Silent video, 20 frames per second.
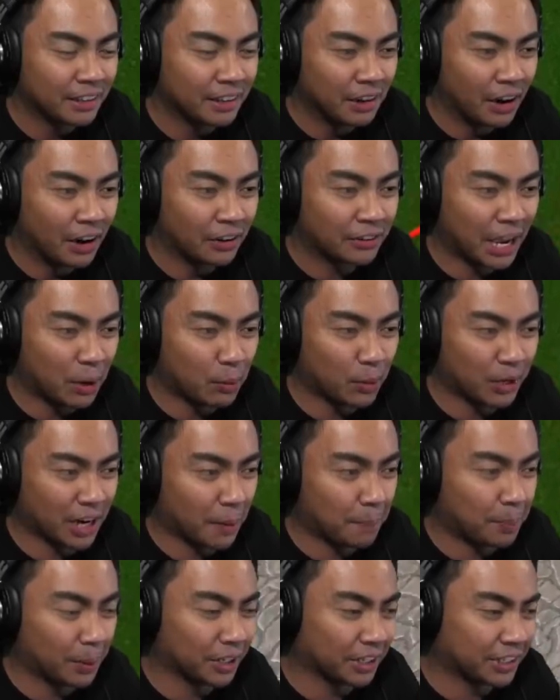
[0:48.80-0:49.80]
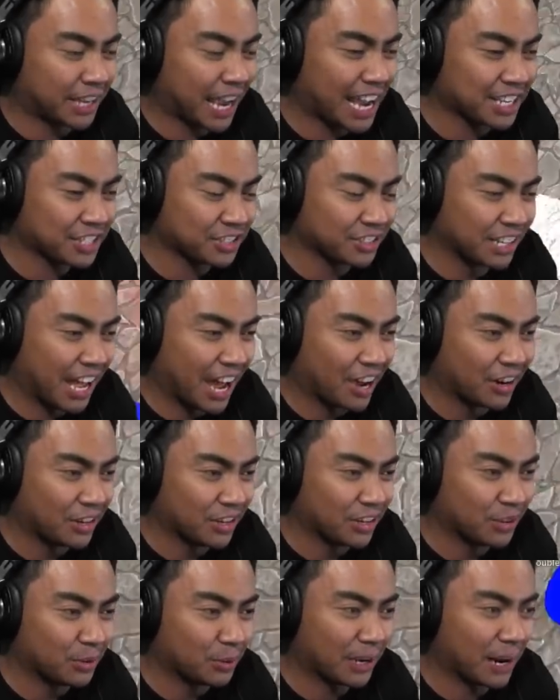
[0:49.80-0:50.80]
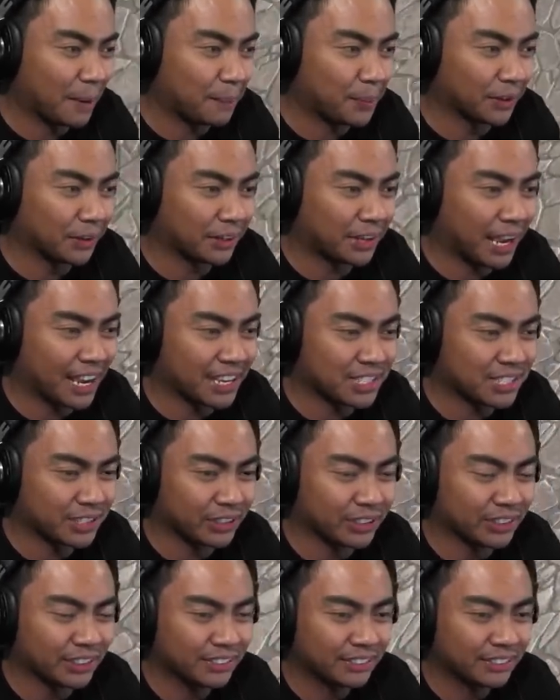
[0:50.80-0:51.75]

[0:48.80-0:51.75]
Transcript: Wait, wait, okay, we gotta, we gotta build a castle now, dude. We gotta build wow. a castle.